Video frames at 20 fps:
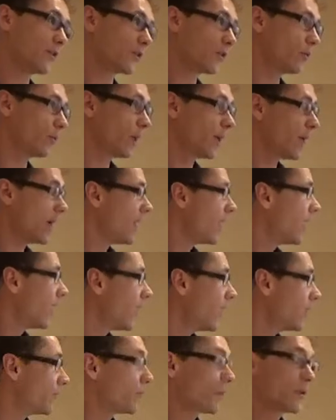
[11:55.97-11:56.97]
So
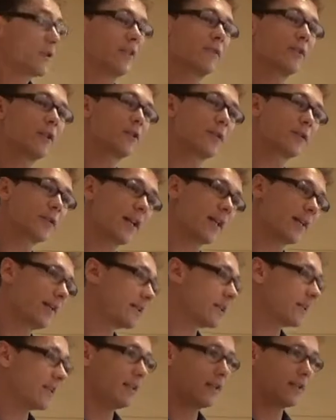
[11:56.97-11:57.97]
for civil
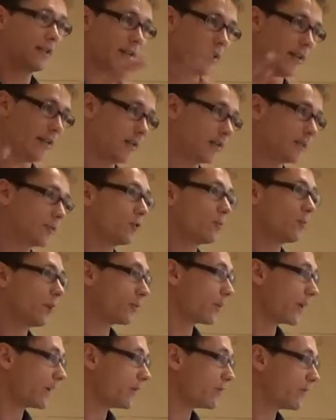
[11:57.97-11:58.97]
society and
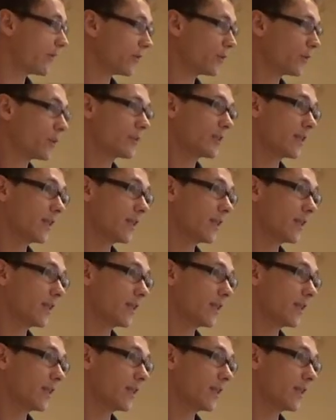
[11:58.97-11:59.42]
human rights defenders,